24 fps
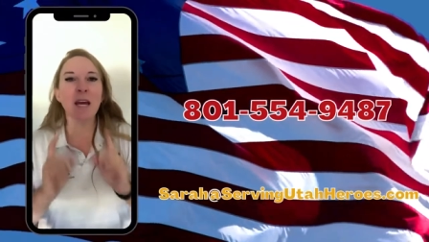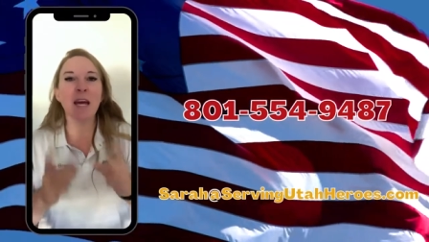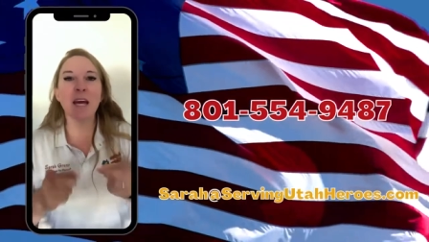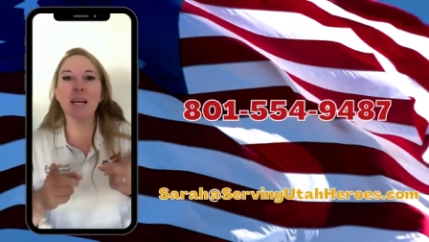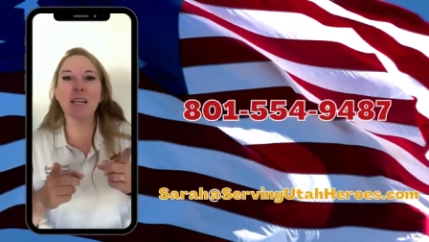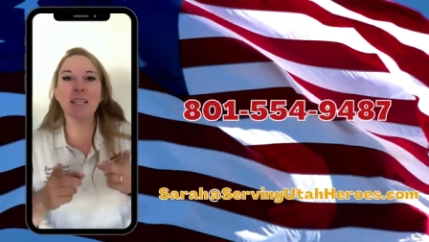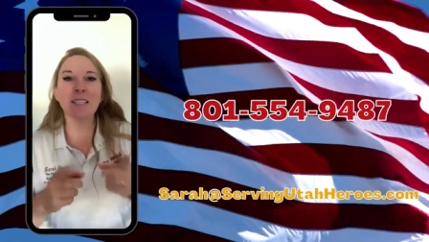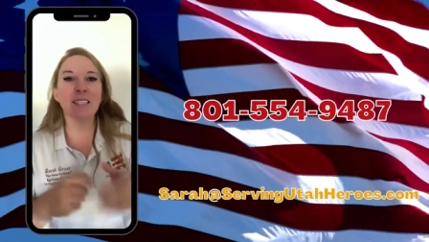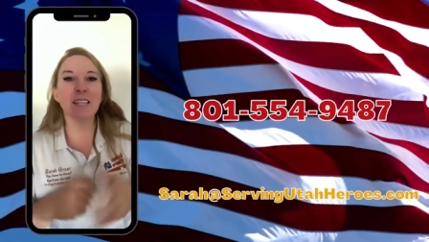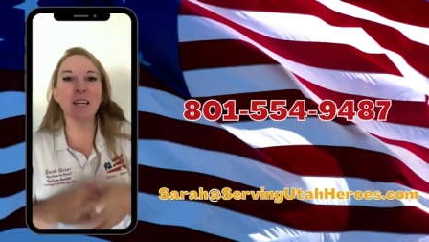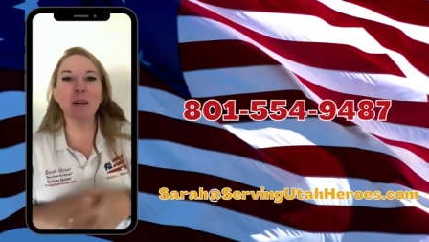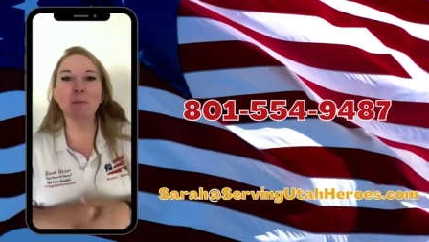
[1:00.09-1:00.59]

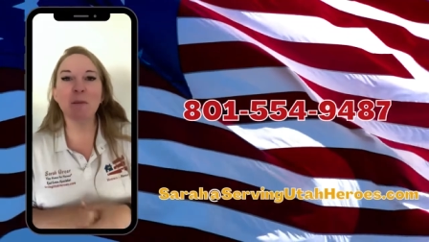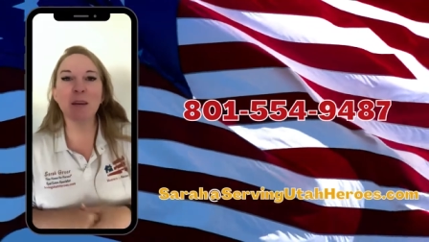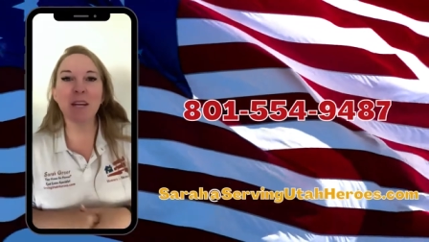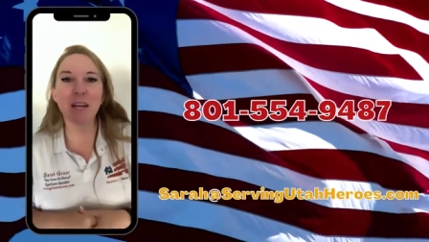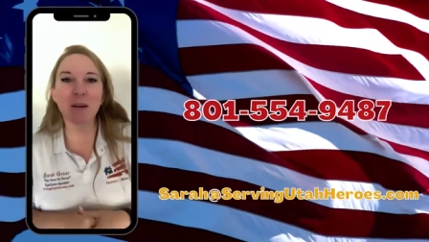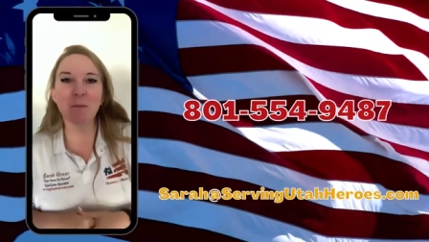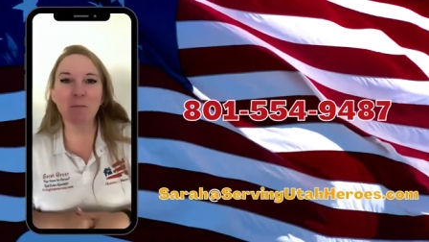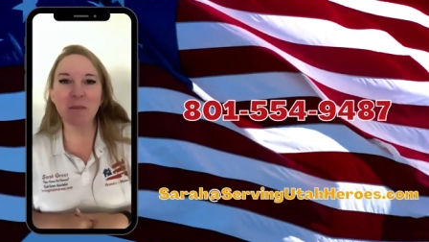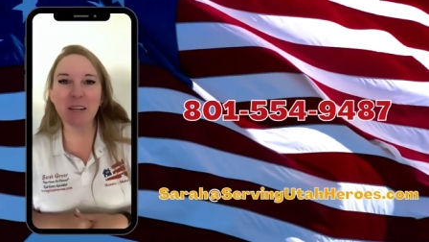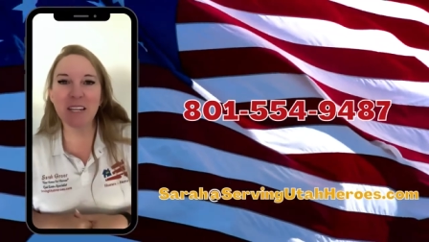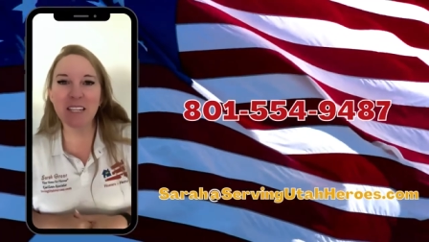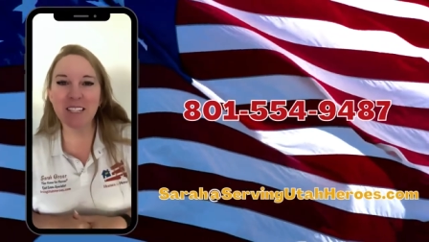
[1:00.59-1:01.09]
send me a
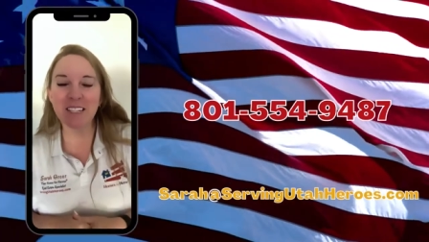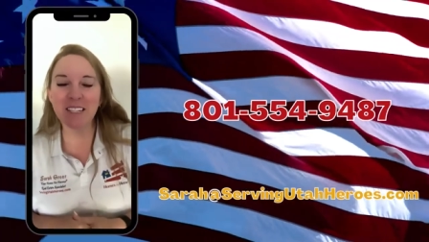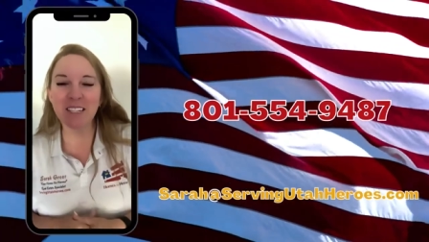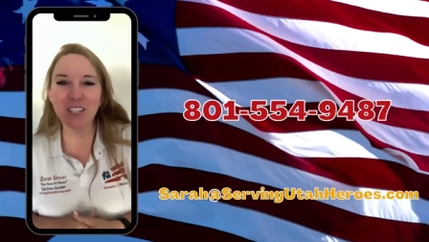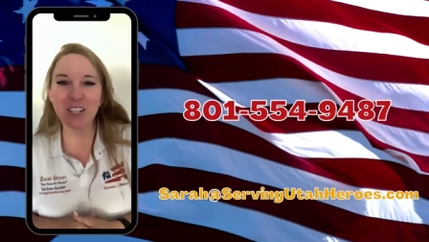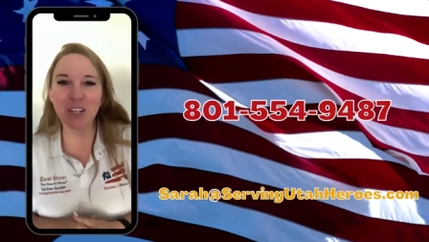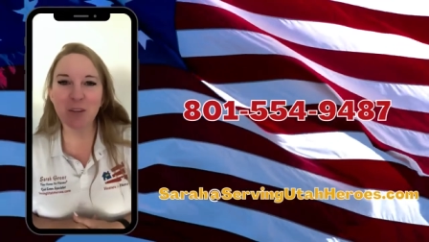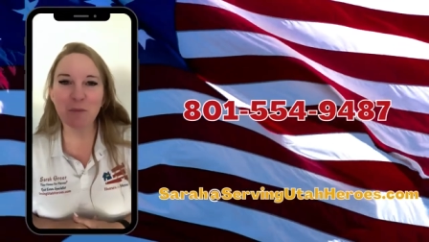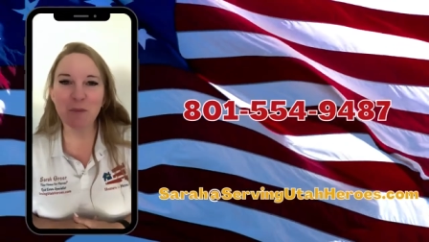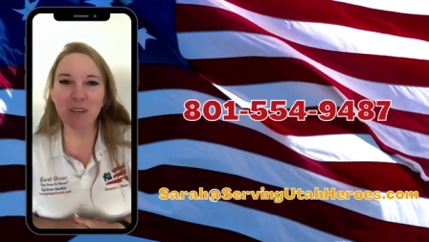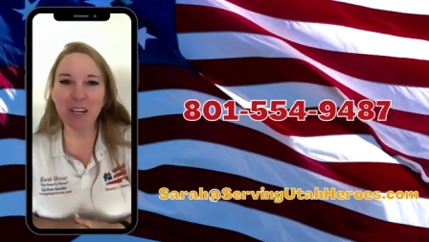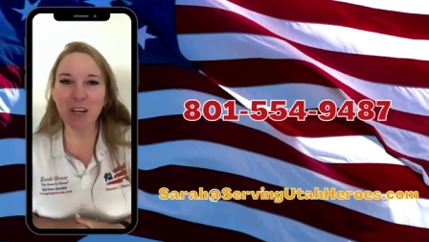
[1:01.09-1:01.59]
message,
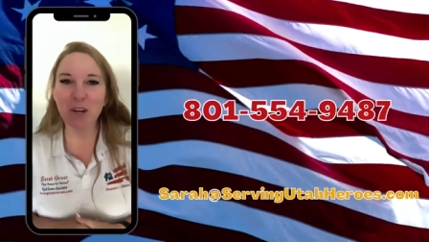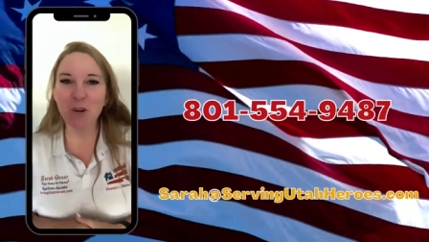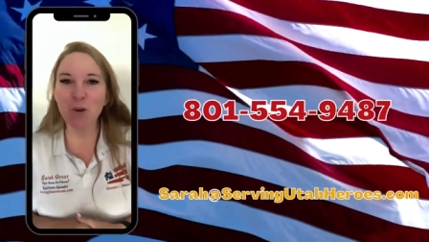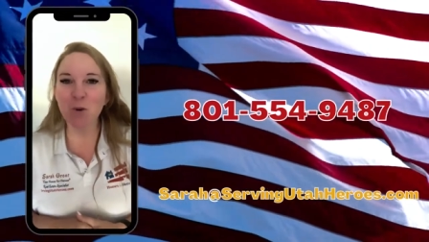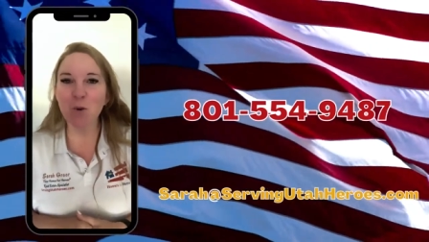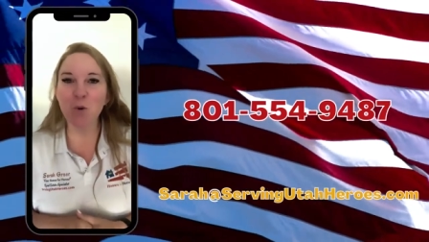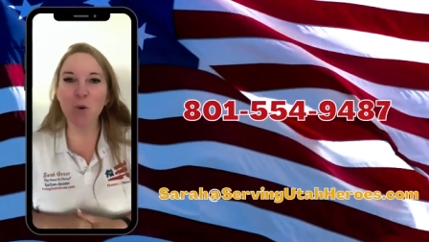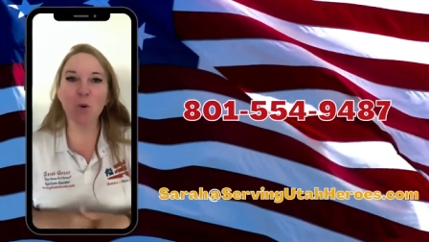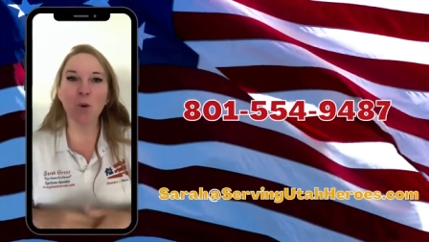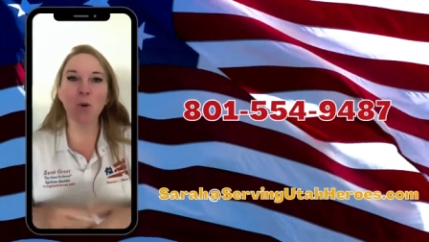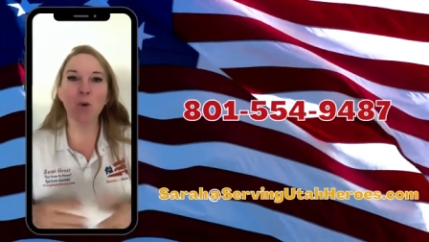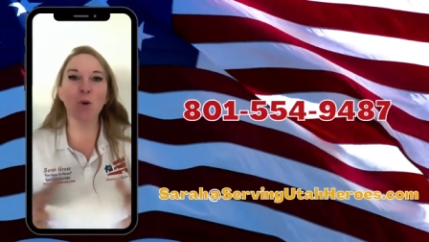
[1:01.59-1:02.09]
give me a
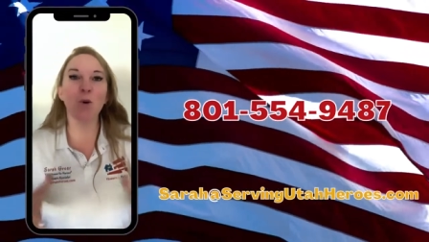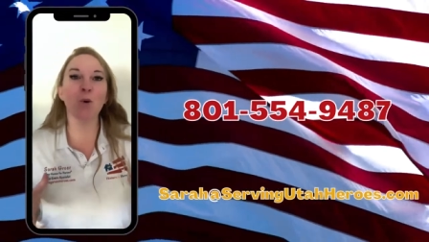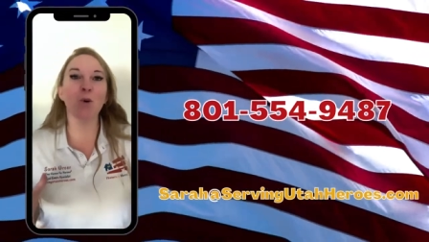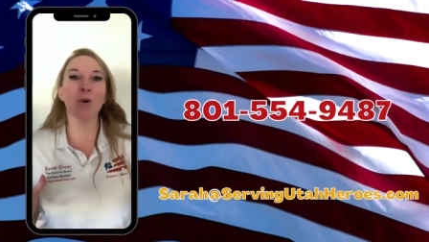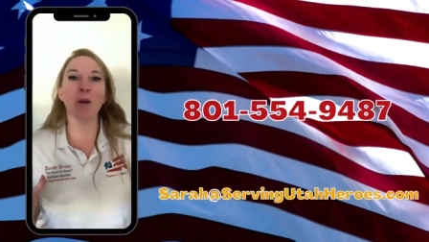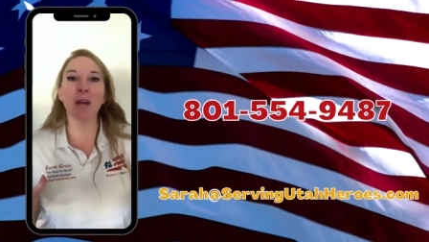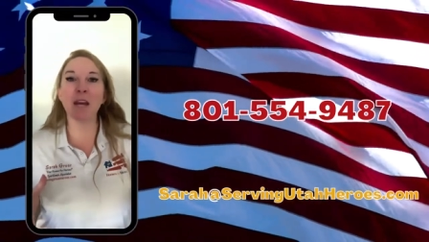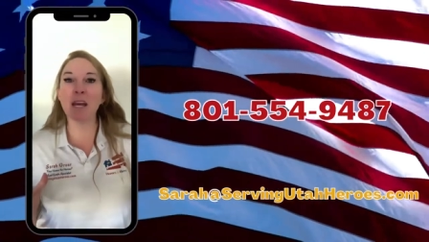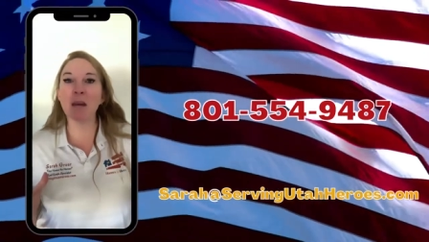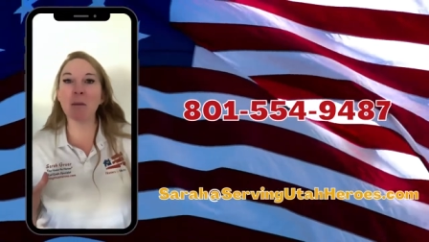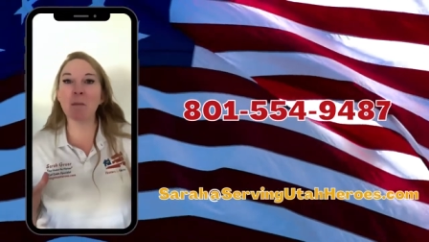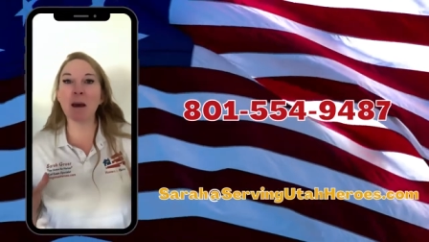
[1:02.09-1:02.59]
call or
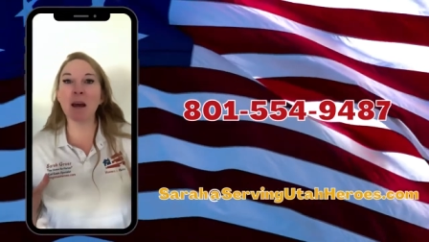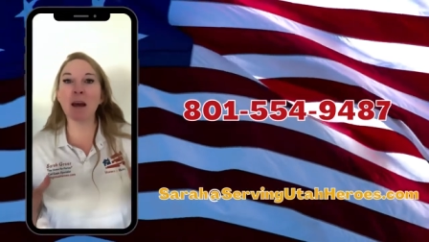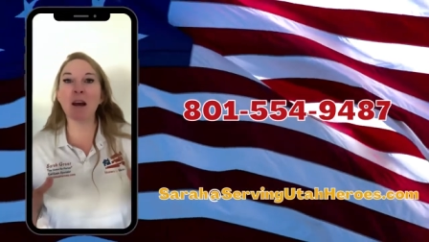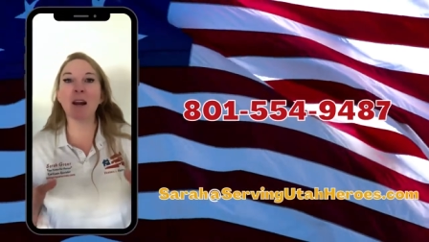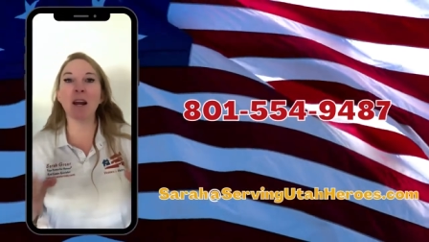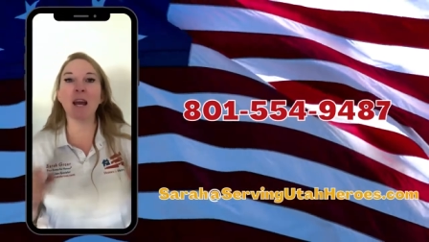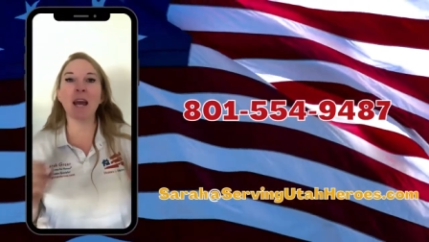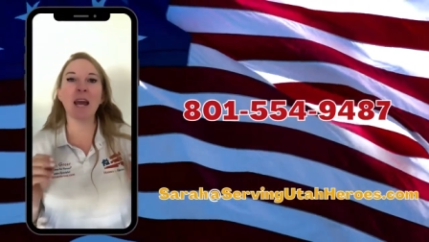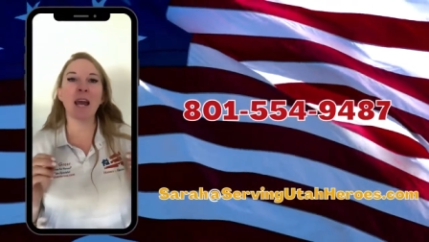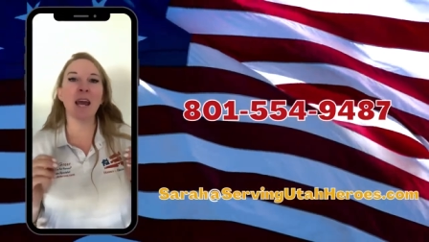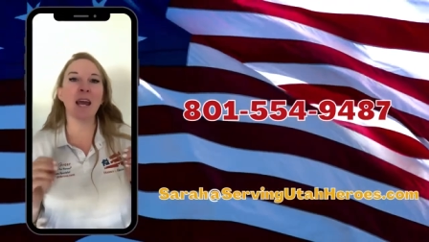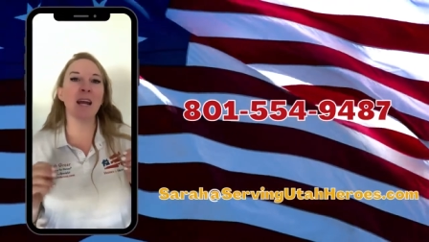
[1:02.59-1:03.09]
email,
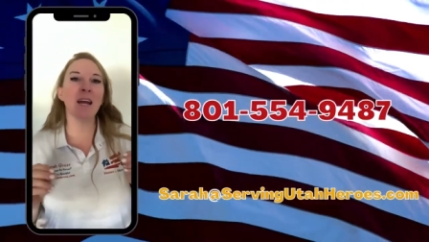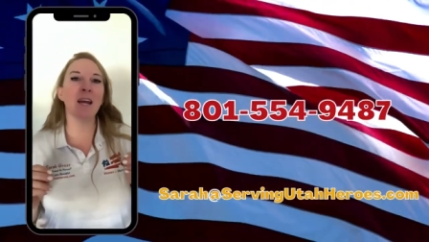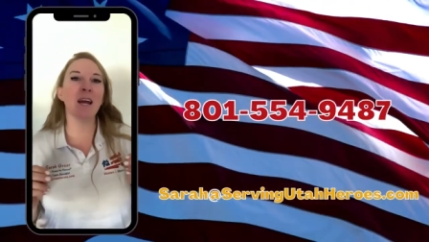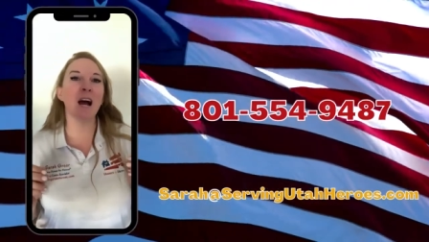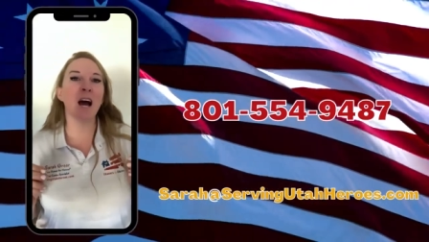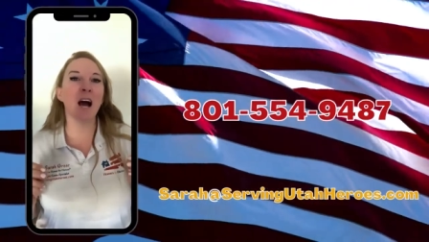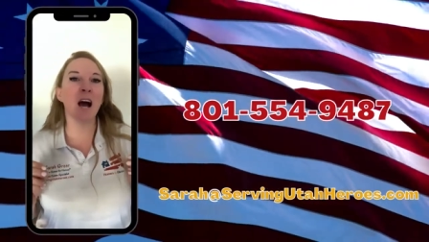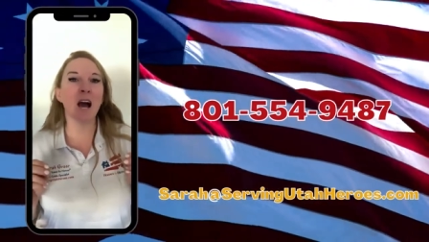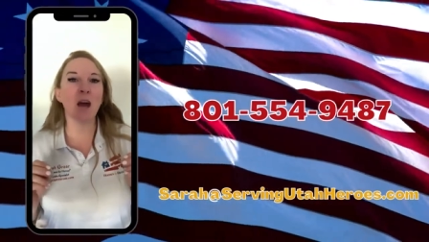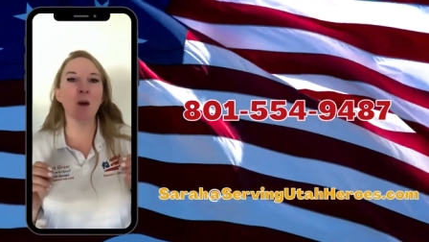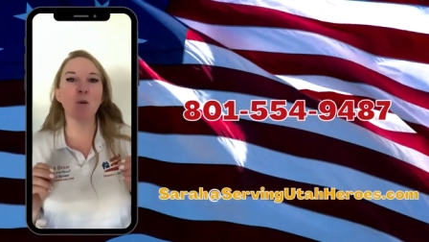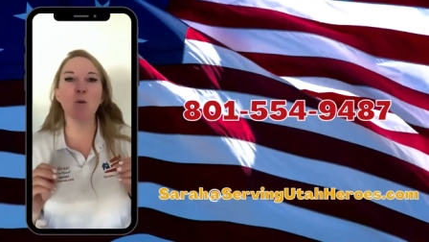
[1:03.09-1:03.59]
and
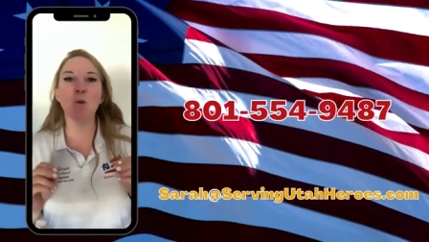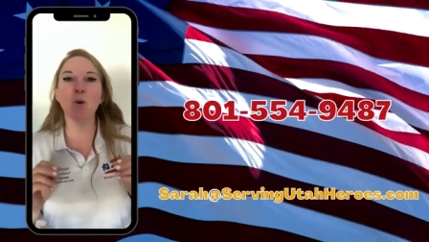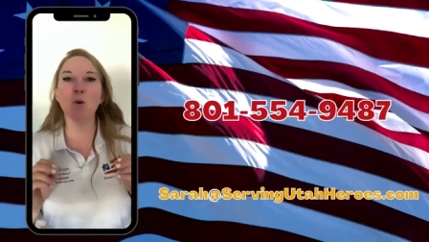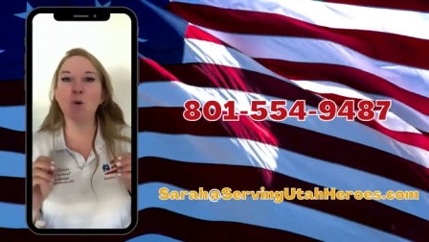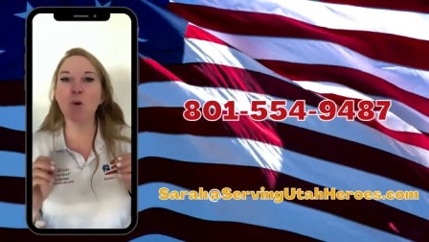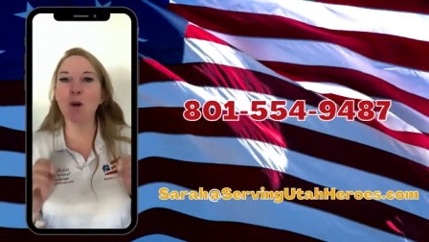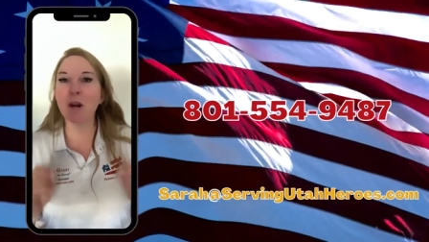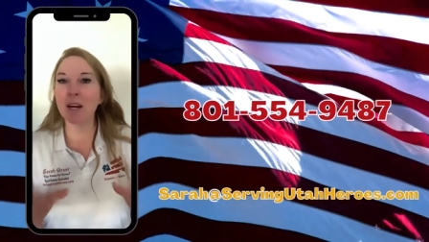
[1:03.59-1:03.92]
I will